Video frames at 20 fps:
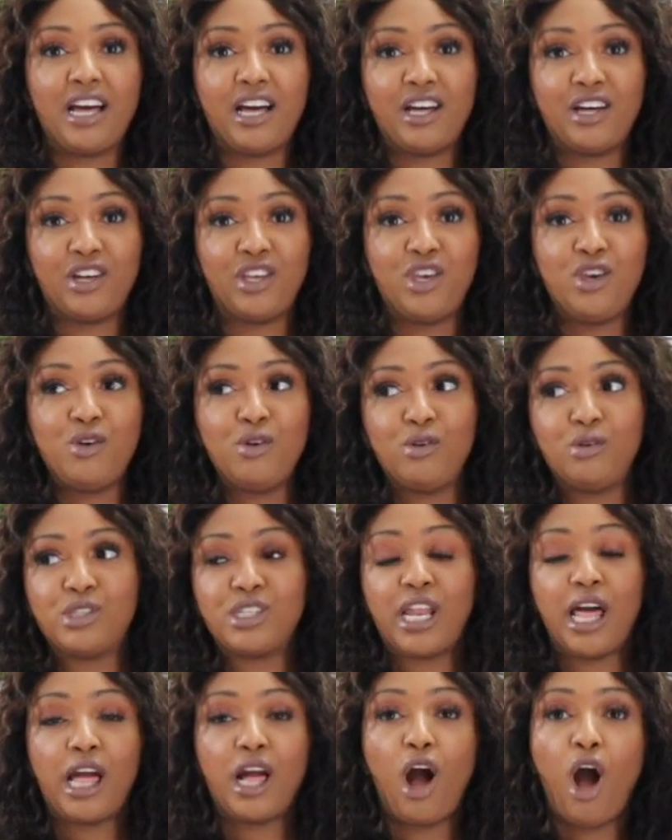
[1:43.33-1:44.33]
a huge
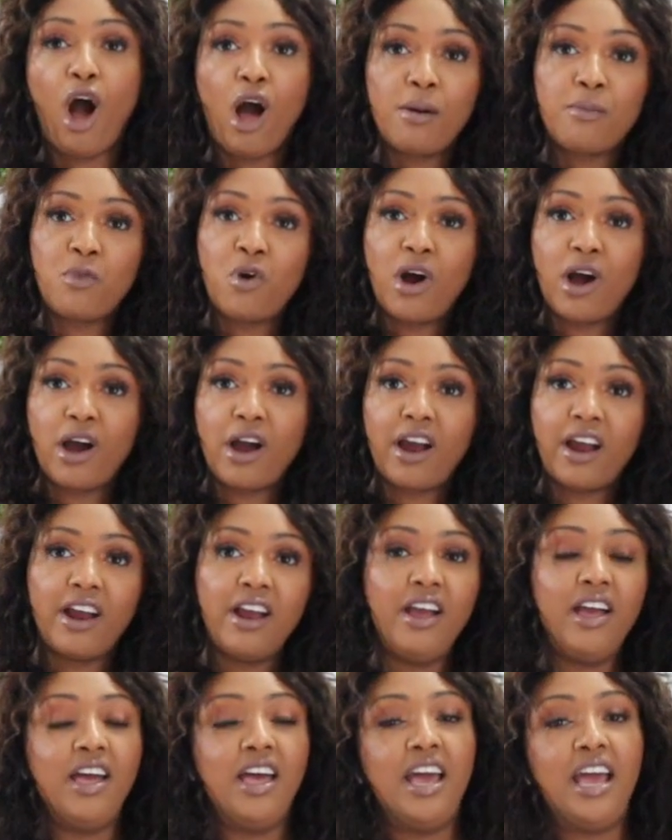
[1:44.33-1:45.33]
like
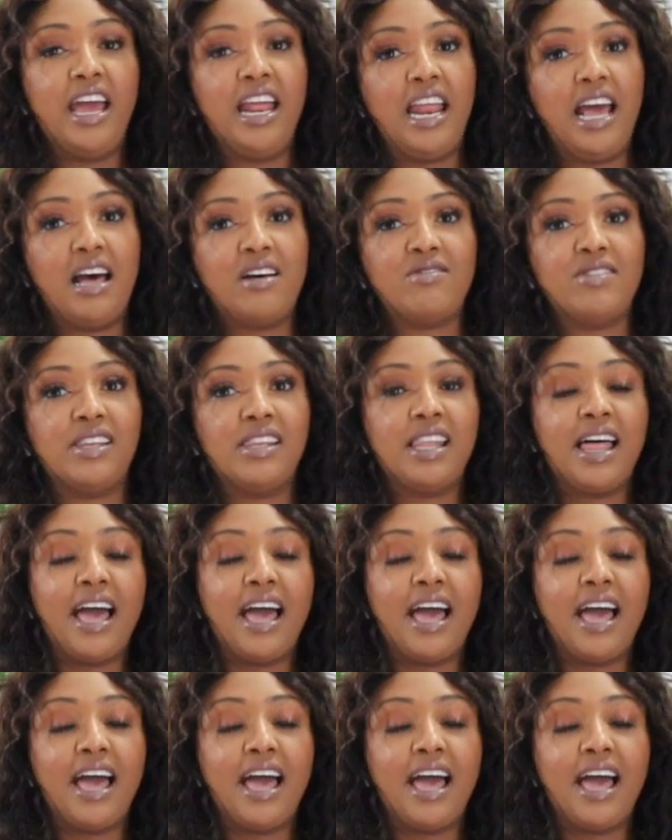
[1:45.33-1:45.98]
armoire and having